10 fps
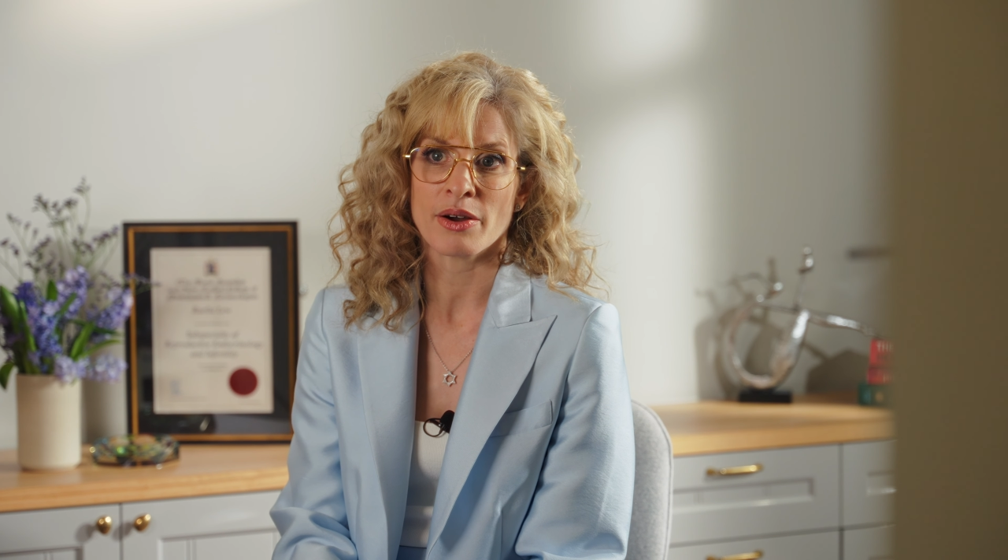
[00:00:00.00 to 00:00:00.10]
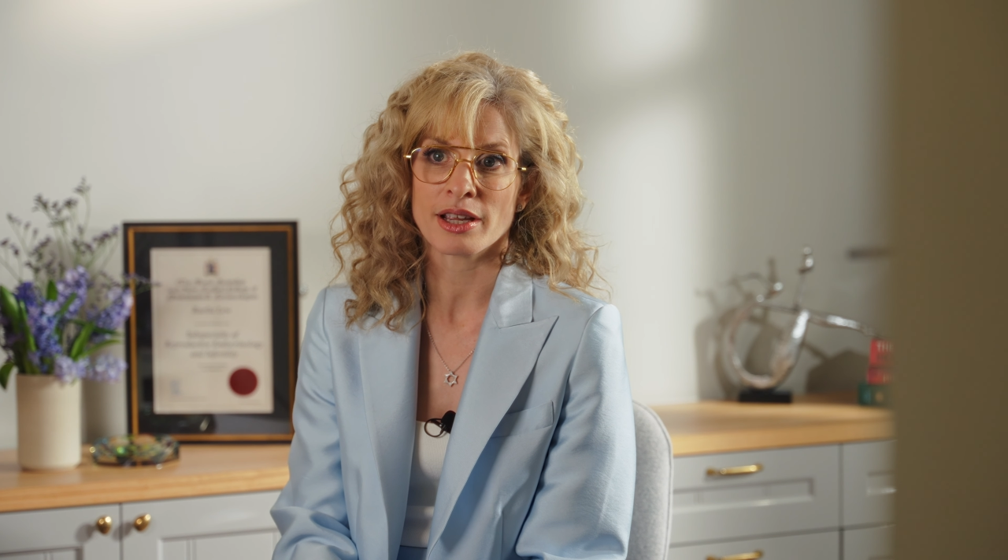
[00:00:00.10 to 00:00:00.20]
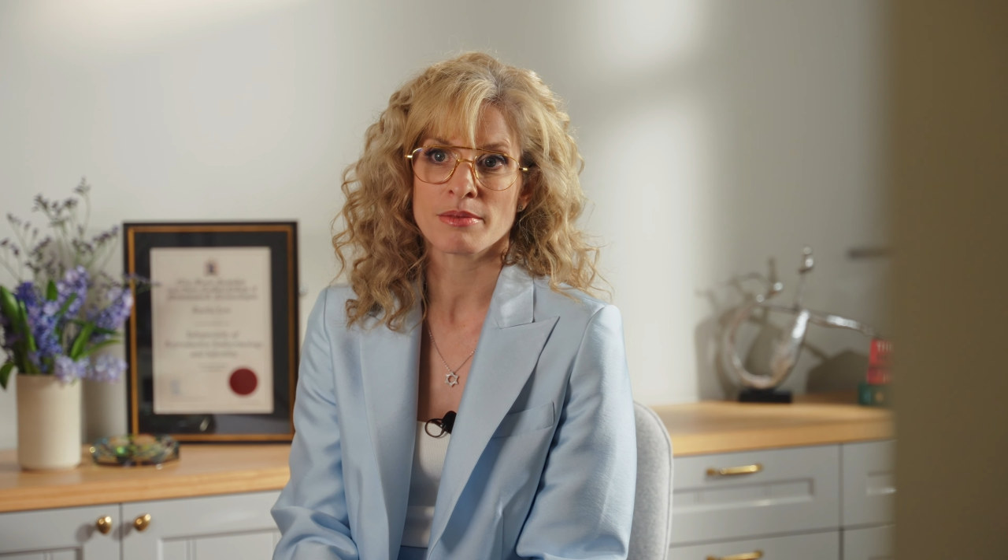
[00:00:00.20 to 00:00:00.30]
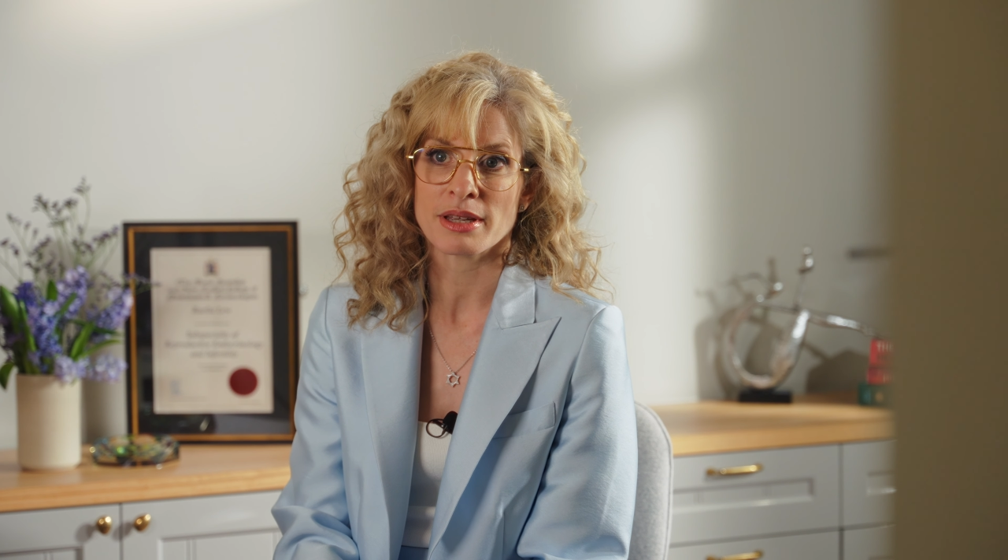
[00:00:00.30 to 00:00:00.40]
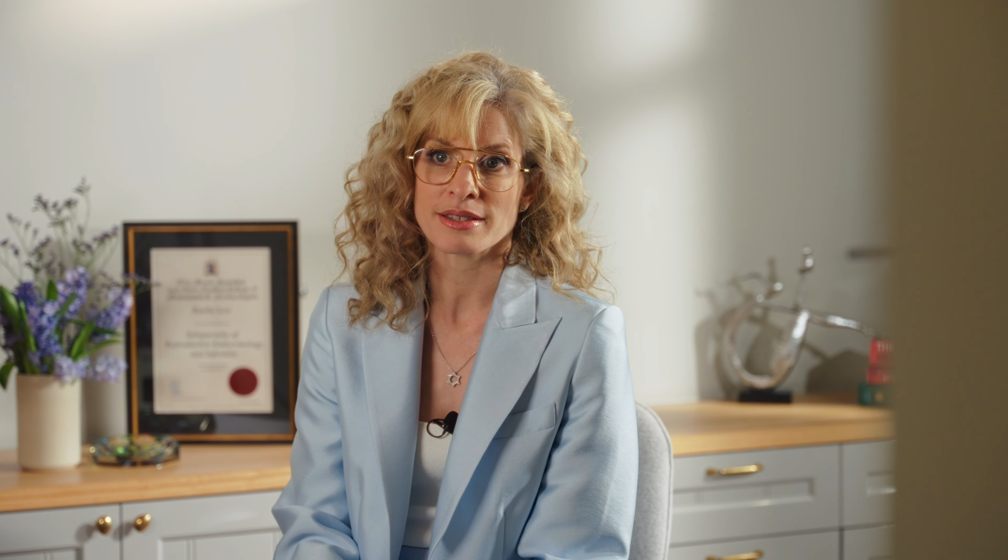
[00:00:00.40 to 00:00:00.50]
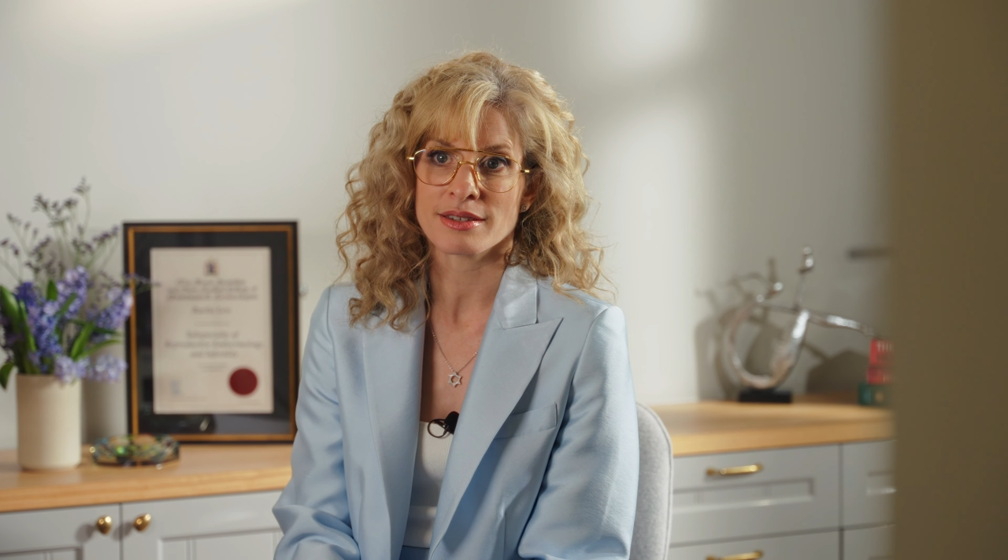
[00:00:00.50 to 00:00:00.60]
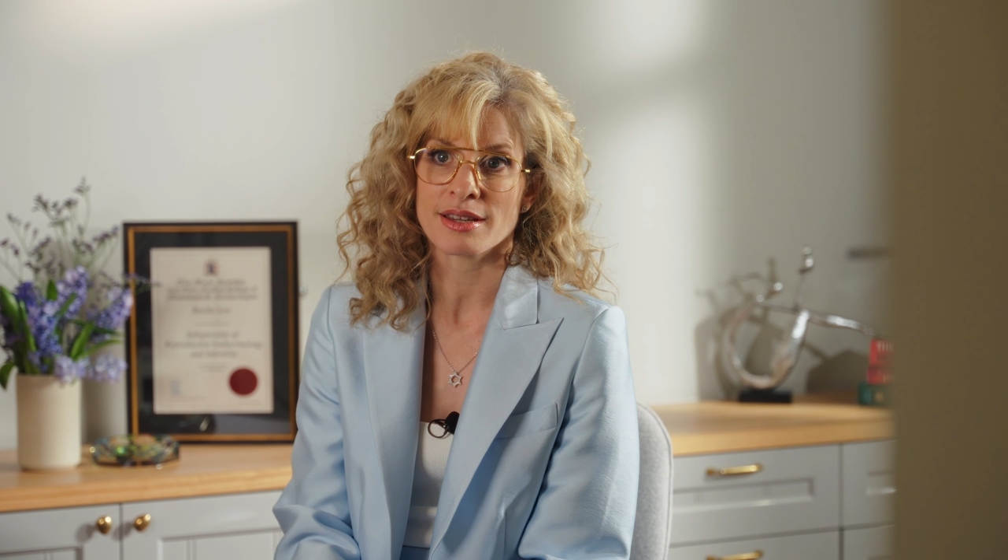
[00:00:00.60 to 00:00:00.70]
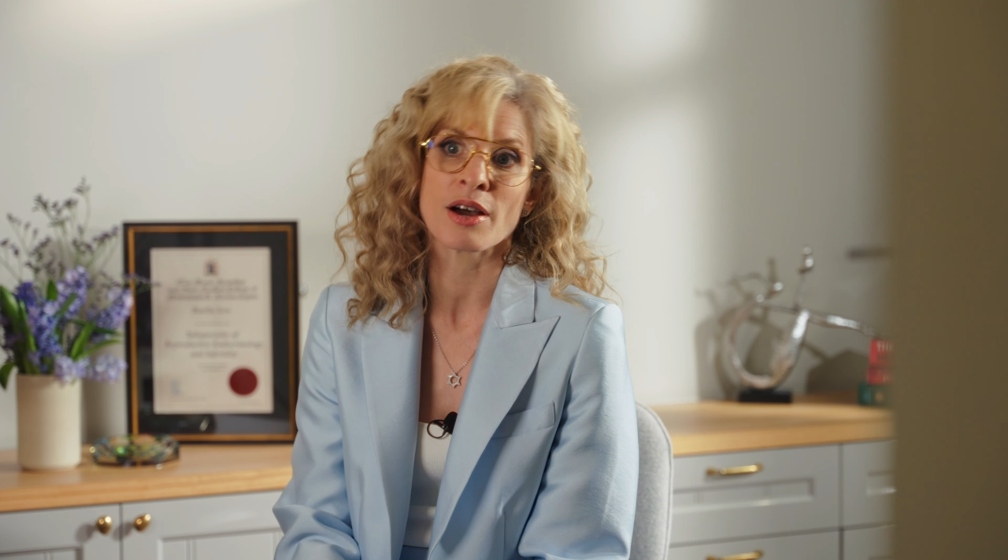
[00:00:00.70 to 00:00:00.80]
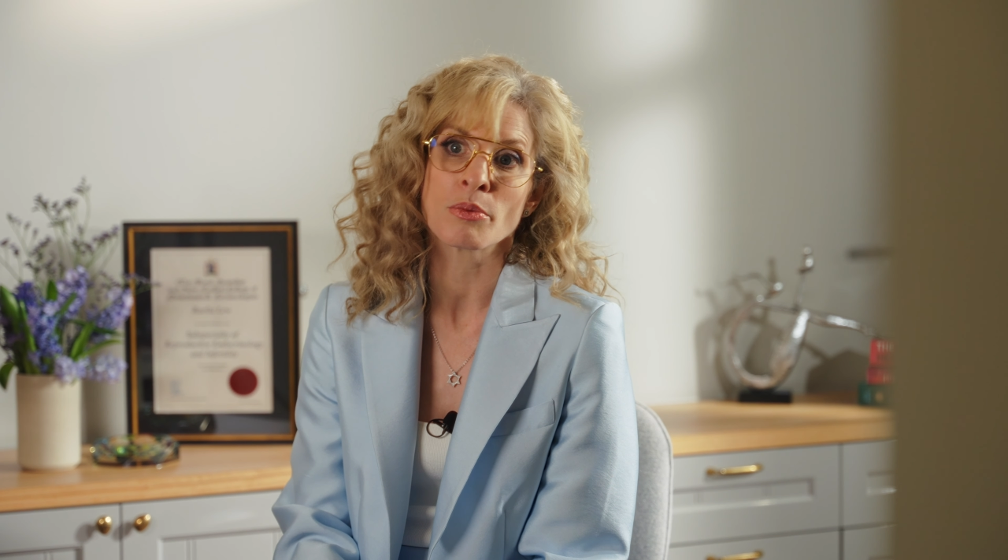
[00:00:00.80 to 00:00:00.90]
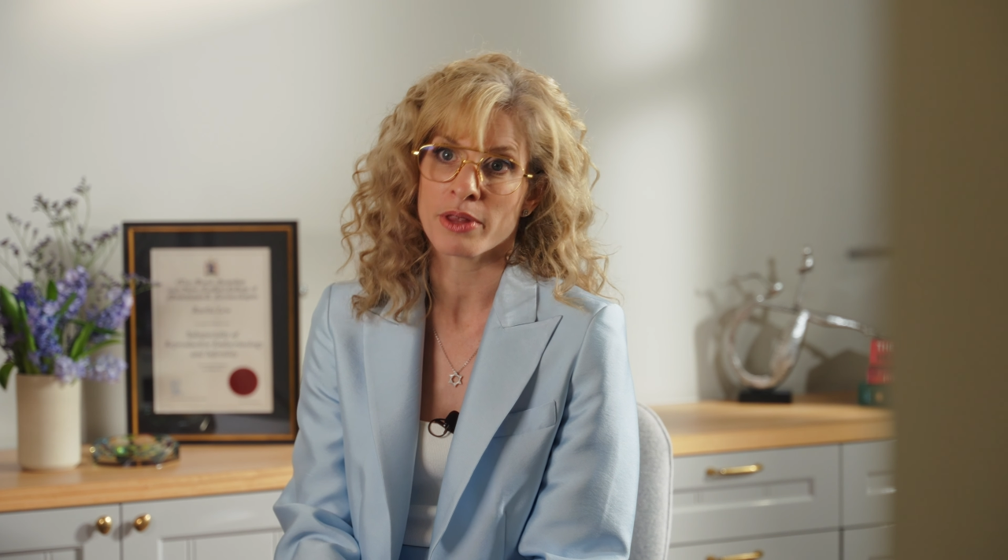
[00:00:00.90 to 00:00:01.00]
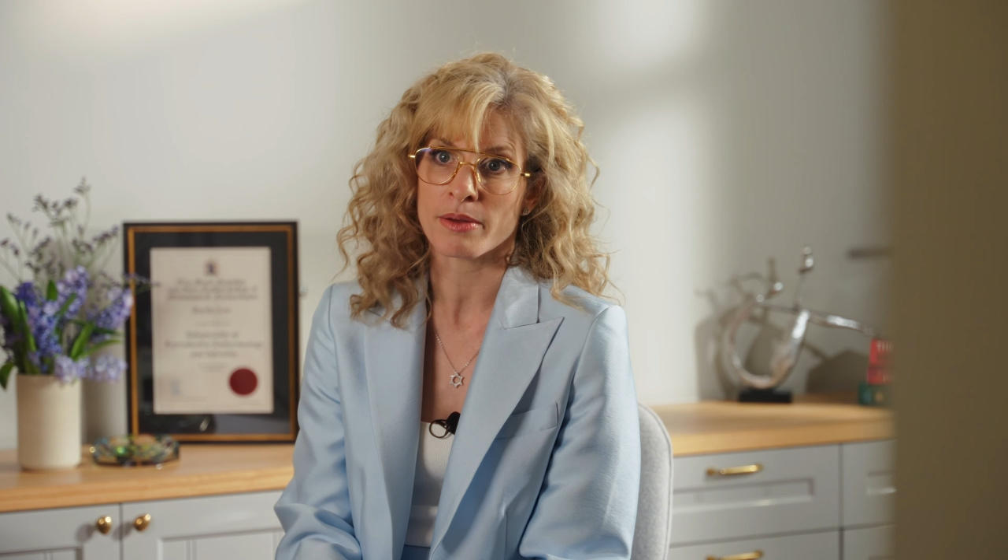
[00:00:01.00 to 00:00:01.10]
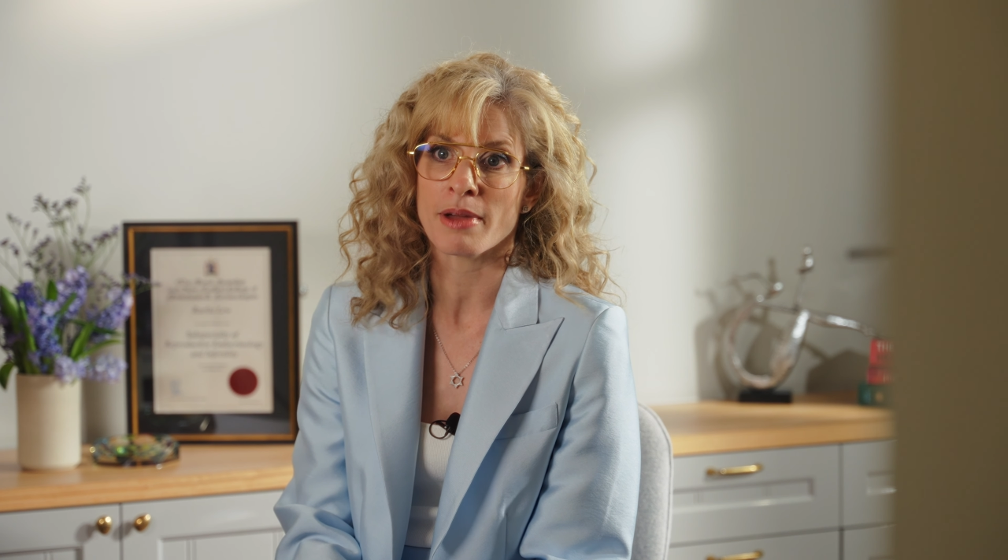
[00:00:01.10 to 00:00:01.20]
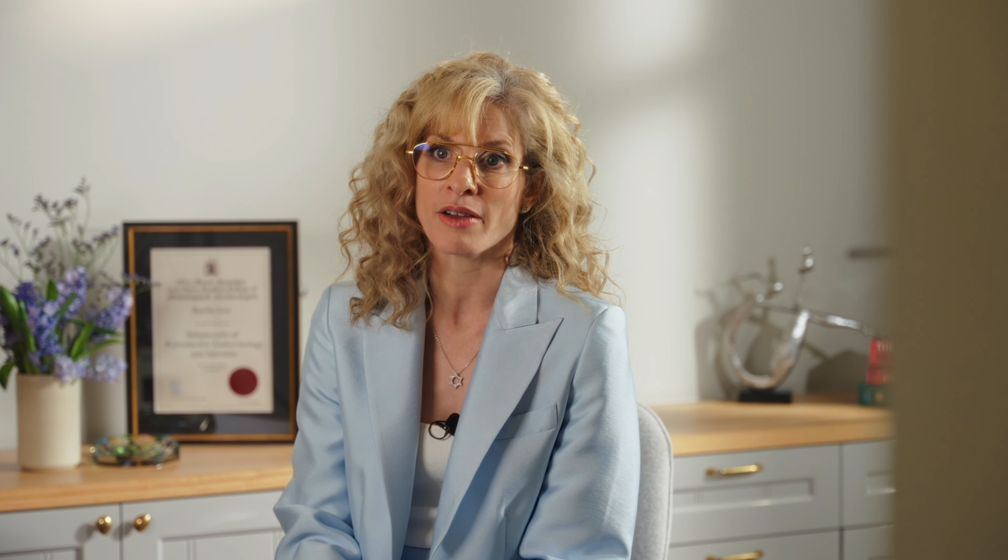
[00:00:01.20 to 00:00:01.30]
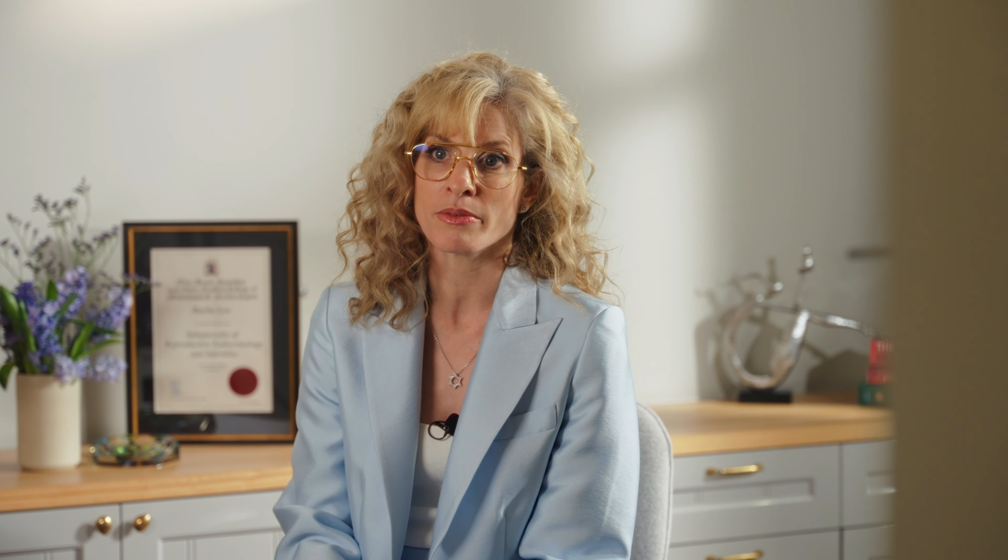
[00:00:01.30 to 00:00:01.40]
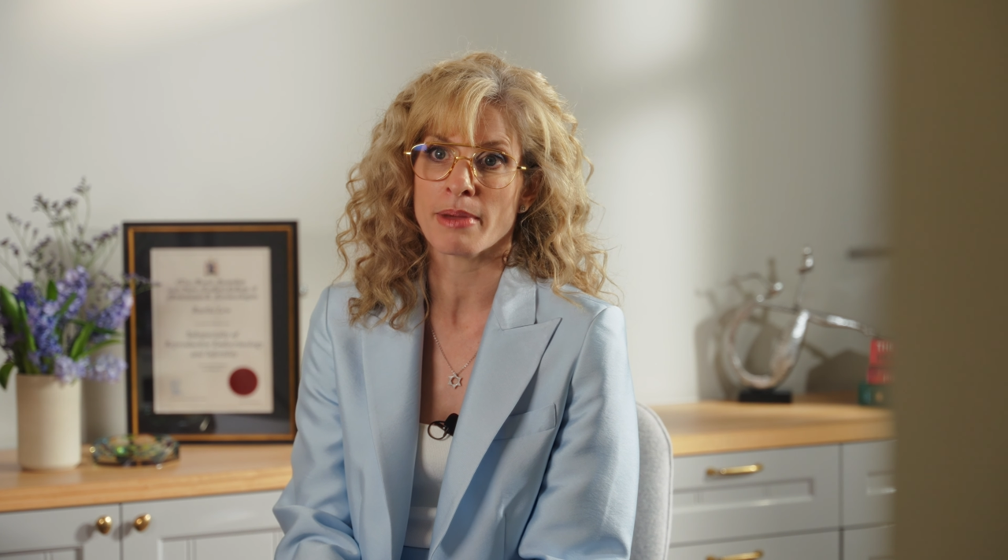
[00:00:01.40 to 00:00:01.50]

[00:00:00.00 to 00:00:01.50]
I can best help them have a